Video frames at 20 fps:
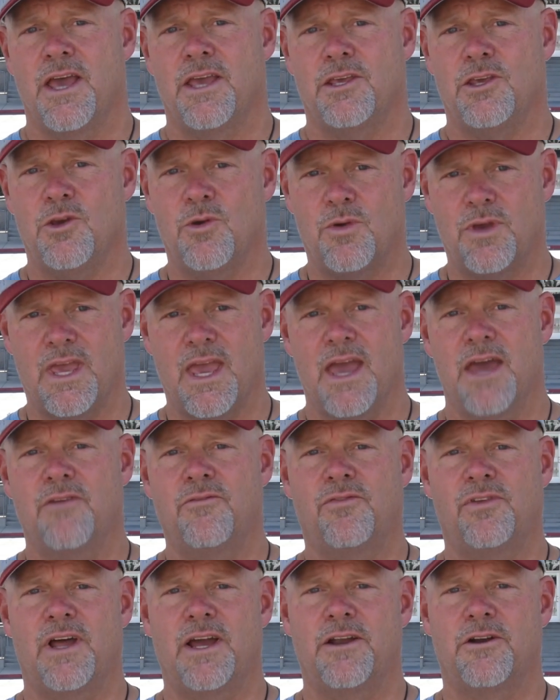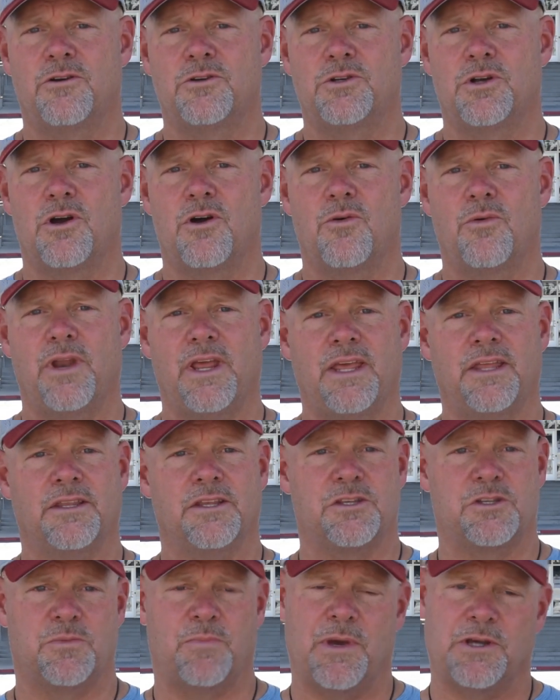You can fly your drone in the
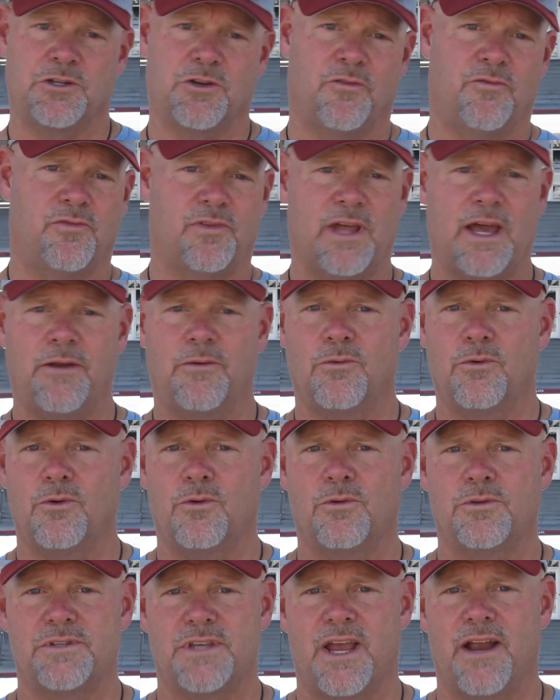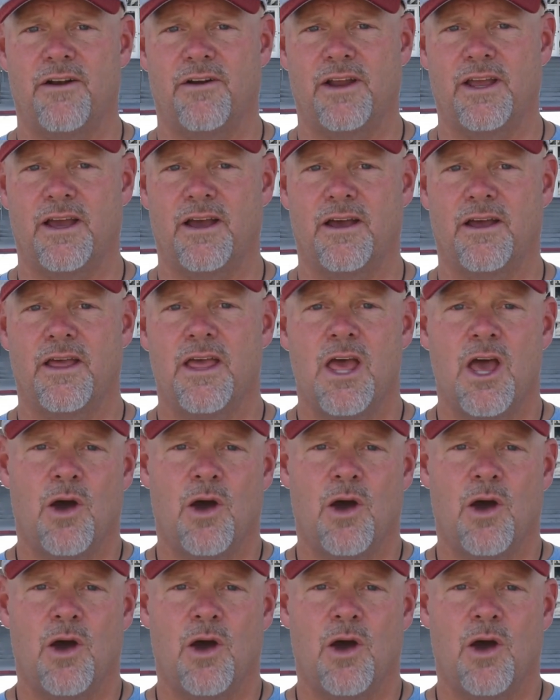special flight rules area,